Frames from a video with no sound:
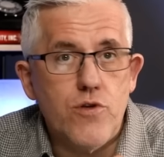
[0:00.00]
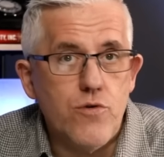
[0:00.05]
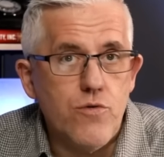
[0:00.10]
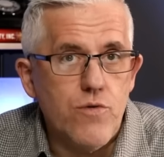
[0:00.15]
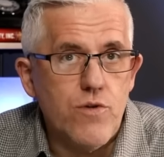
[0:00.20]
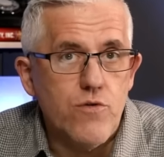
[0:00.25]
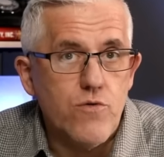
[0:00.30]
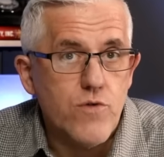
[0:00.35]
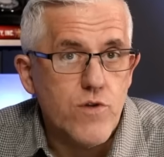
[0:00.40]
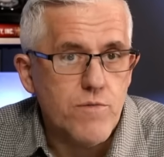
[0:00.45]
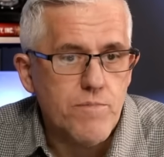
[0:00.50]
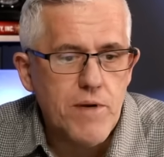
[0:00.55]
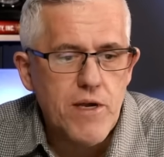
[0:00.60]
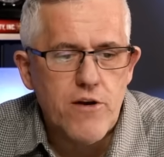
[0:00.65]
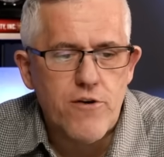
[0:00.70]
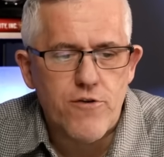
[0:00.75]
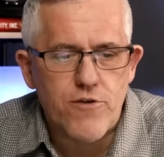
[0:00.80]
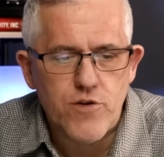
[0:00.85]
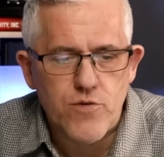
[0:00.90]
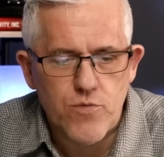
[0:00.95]
who those
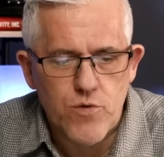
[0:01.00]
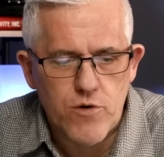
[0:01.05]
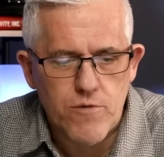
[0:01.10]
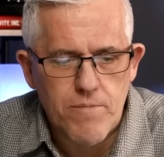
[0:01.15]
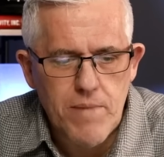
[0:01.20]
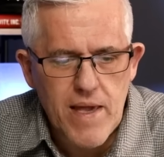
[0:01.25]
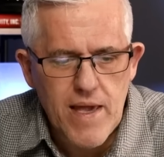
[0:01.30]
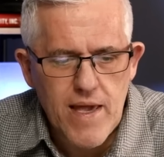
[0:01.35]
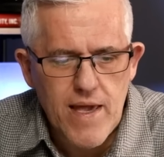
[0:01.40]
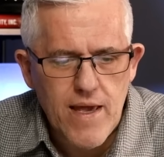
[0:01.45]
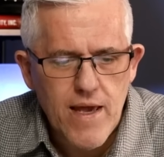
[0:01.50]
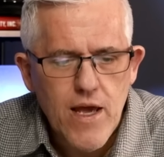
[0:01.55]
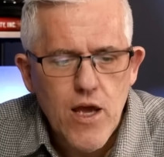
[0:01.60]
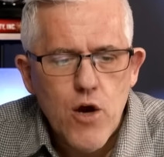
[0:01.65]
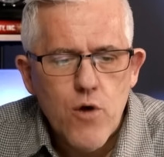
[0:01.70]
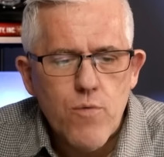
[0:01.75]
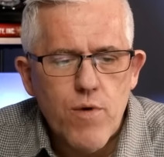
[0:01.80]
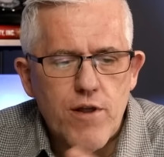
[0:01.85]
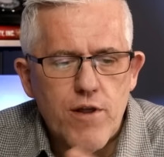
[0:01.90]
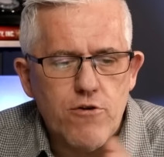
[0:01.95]
speakers will be,
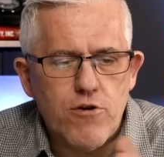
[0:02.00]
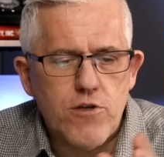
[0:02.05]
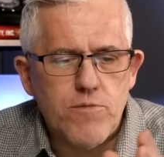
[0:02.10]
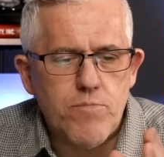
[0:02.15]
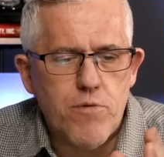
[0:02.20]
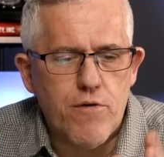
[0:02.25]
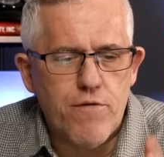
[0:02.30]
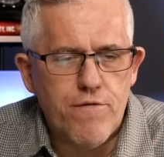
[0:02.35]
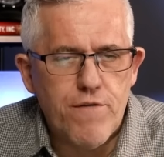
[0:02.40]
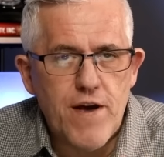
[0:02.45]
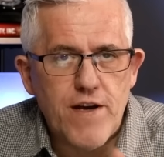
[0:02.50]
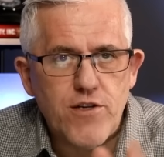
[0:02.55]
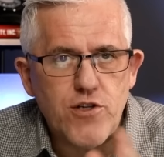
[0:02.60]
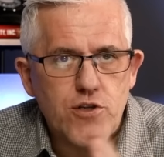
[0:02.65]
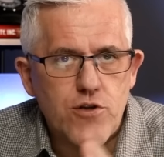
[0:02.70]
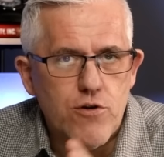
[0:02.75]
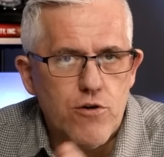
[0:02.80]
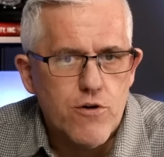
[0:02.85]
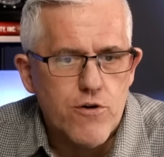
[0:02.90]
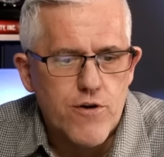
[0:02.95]
whether it's
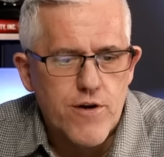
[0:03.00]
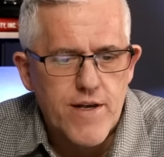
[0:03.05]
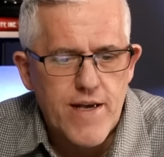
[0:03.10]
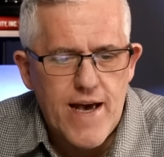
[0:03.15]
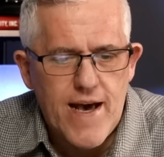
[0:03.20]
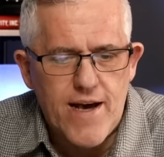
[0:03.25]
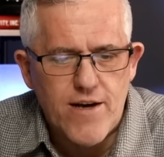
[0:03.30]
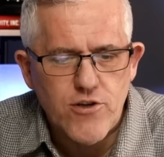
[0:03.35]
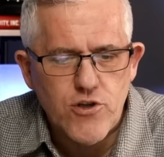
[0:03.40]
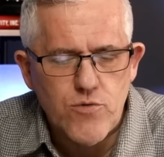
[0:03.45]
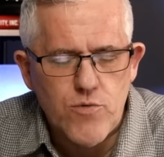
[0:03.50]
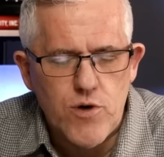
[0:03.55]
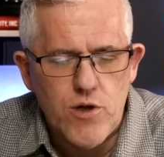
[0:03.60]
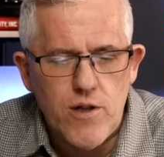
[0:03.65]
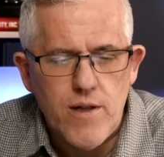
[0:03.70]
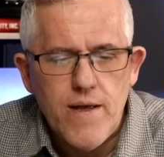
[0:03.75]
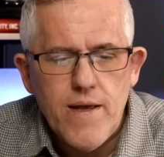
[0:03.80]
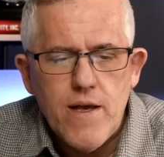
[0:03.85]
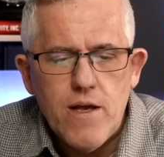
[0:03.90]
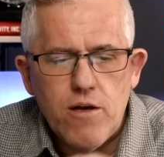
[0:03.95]
professional or
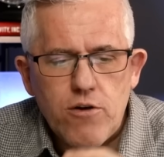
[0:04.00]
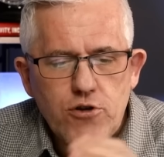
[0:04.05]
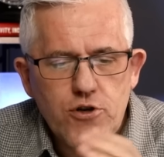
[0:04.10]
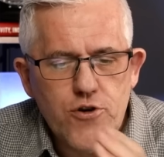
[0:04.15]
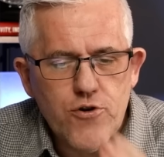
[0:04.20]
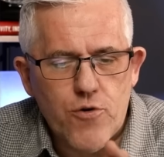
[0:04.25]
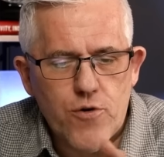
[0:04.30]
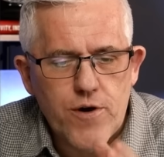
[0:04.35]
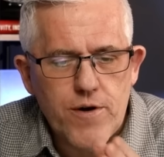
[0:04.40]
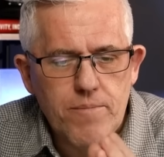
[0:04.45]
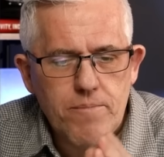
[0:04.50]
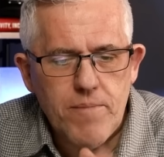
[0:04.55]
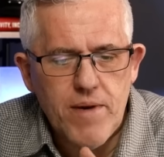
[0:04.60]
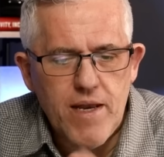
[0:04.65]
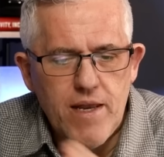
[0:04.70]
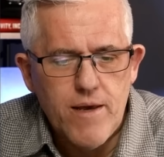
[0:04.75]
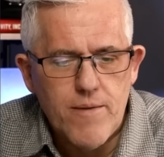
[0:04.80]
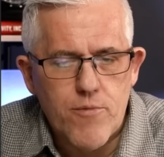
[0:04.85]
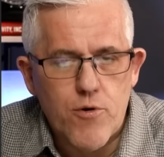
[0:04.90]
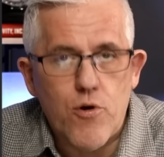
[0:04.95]
casual short,
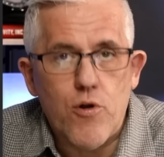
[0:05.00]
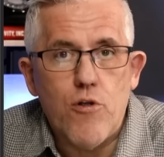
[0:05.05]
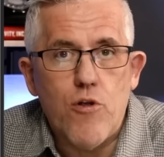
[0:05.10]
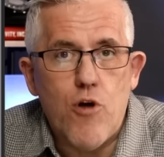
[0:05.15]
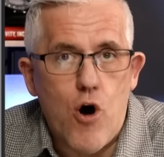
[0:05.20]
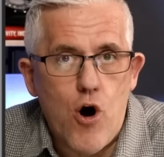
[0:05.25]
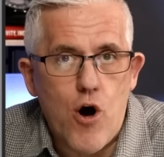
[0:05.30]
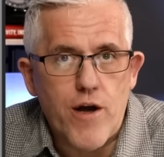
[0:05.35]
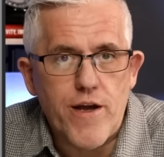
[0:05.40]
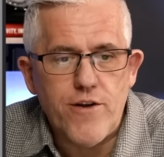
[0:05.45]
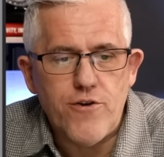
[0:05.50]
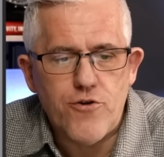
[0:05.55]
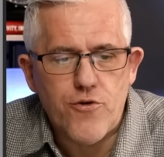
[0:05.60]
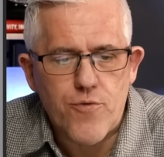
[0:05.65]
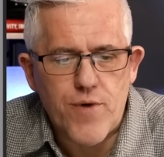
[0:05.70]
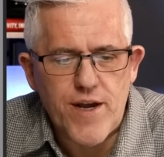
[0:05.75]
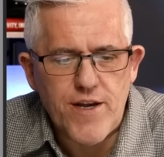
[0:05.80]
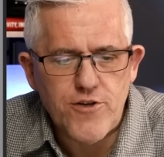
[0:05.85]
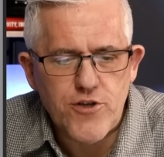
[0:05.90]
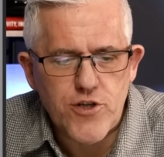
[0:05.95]
medium, or long in
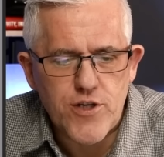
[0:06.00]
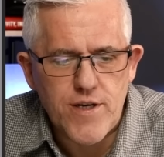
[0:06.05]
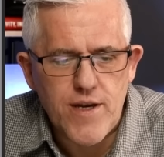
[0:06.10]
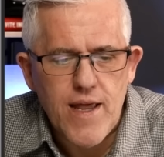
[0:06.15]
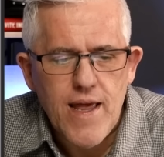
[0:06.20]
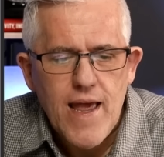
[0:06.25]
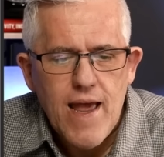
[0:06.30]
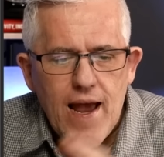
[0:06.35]
duration.